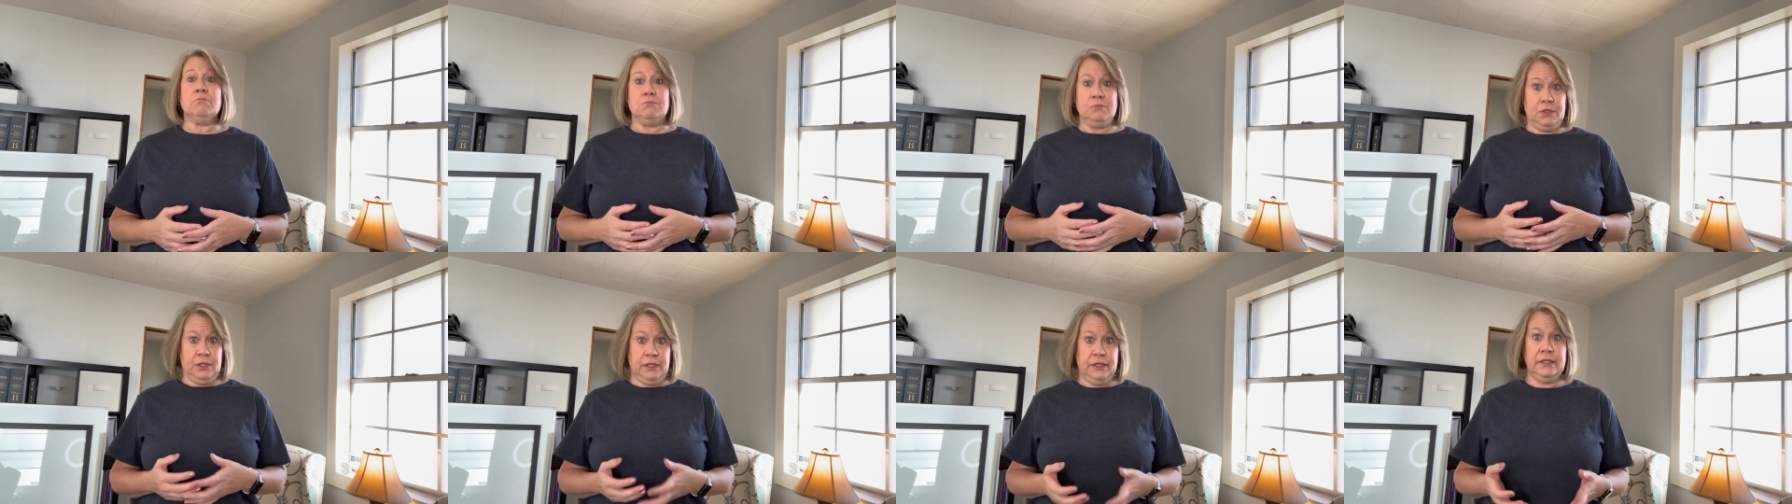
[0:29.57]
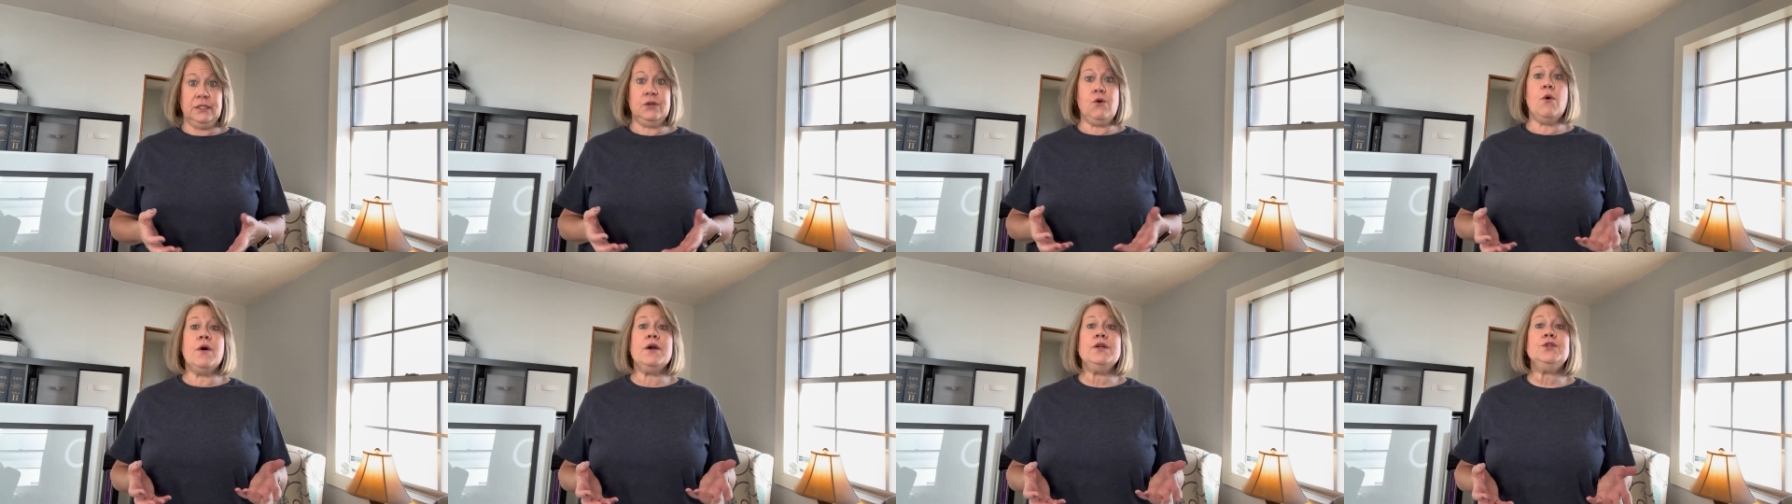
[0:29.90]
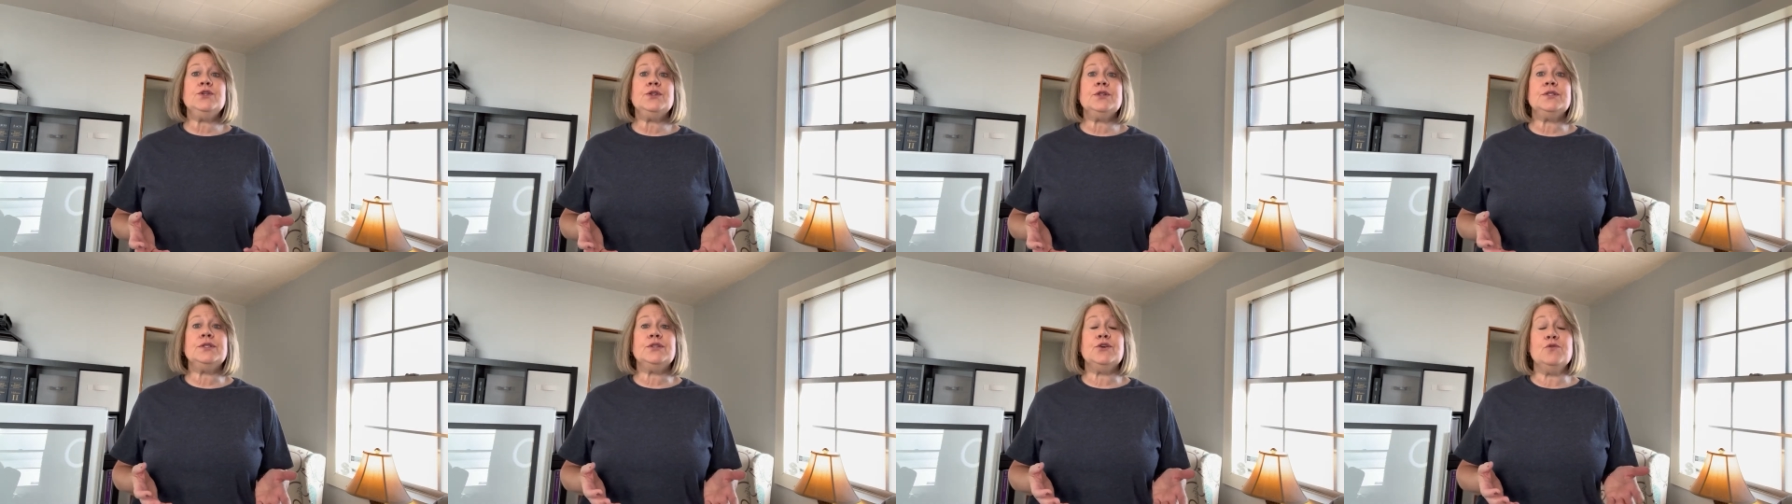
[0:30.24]
she's going
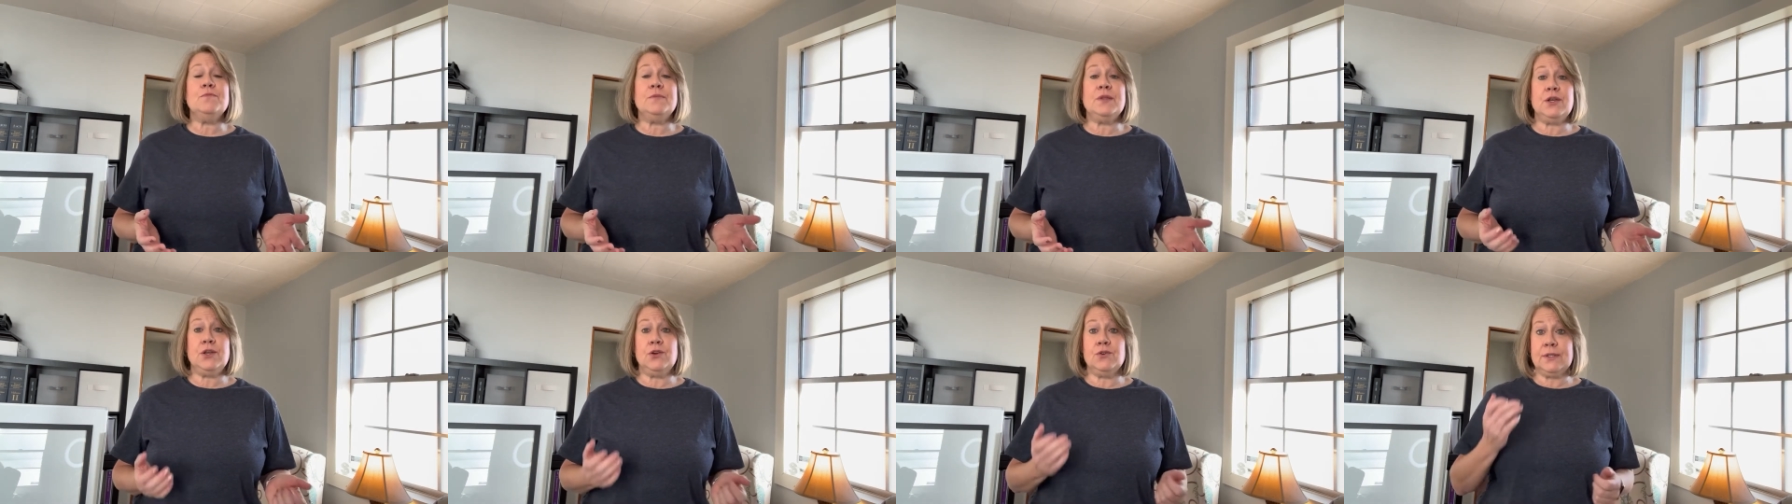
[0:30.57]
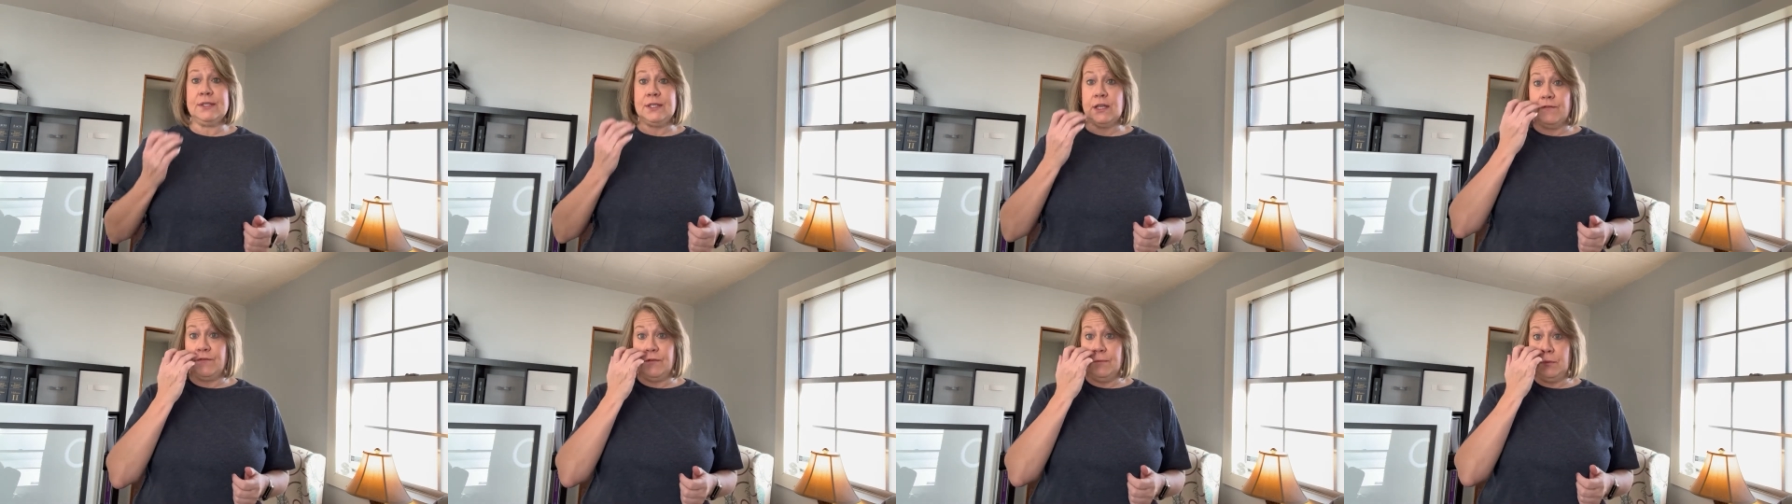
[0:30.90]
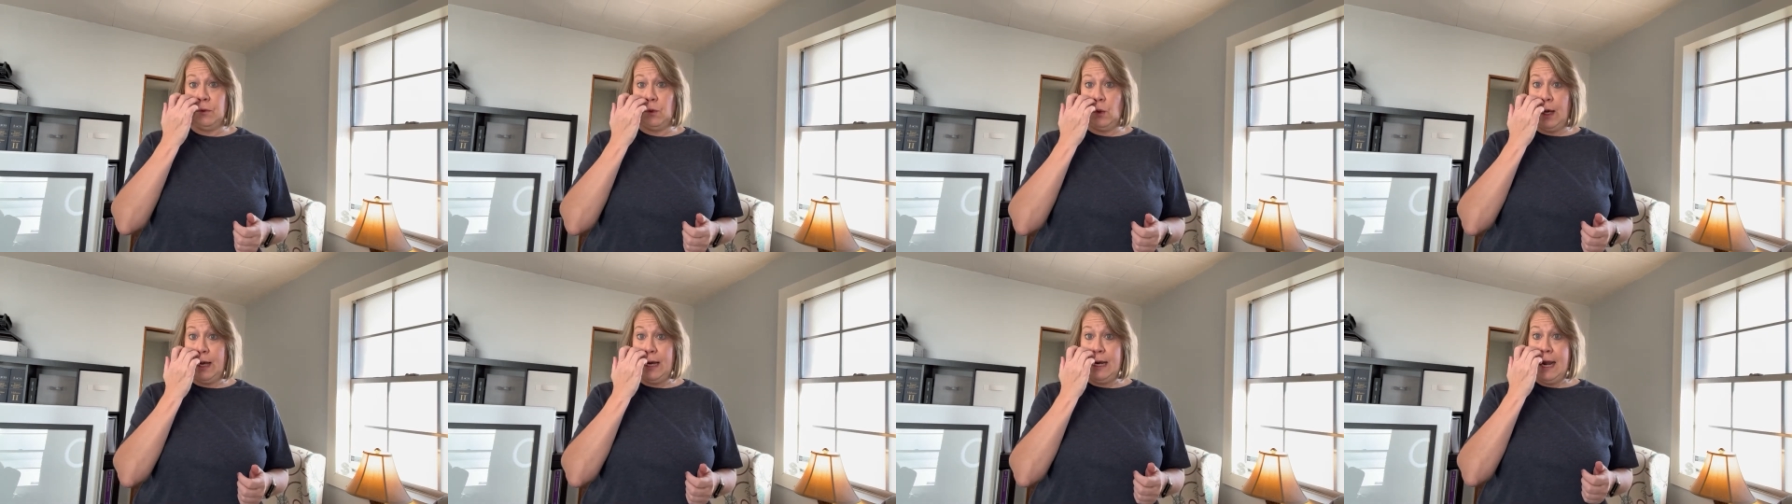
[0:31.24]
to assume that you're
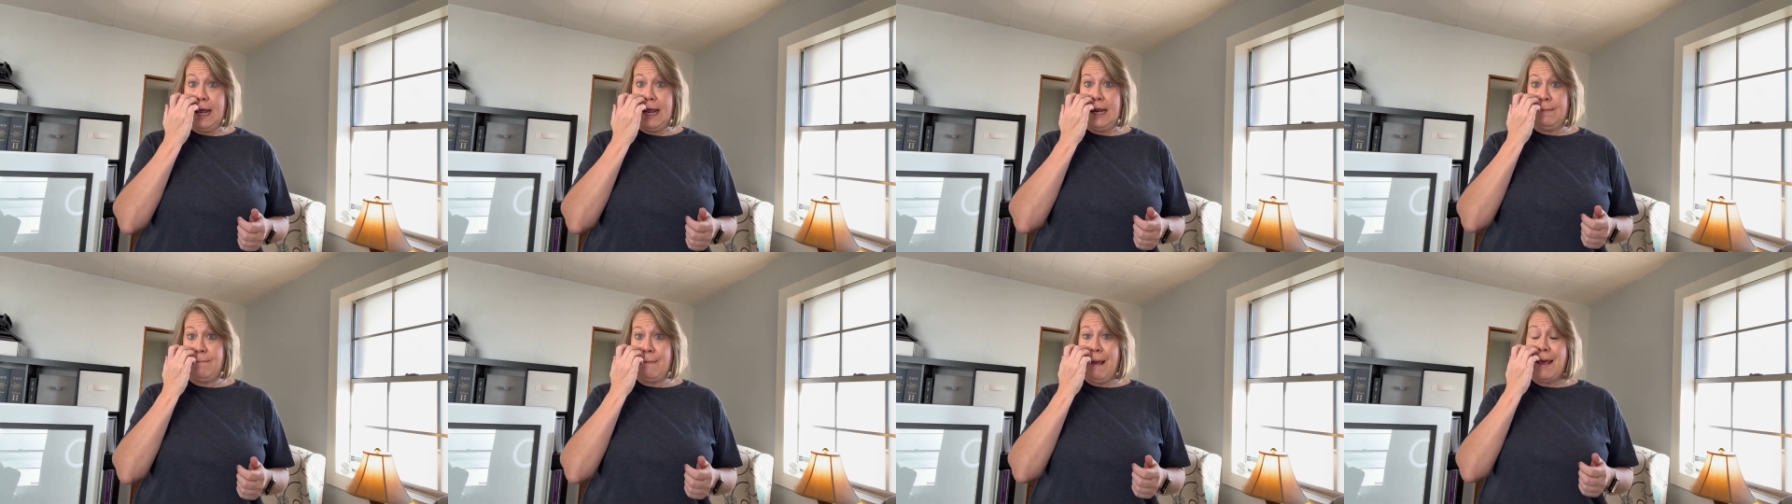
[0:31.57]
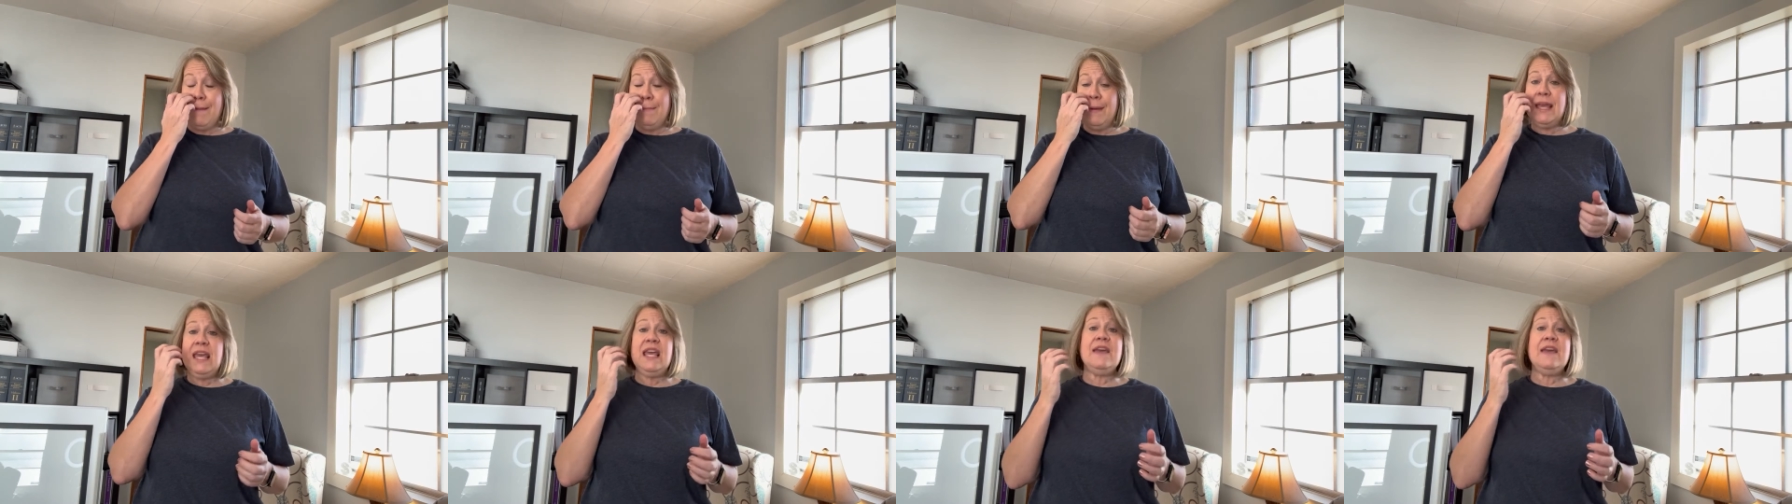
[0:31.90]
self-employed and maybe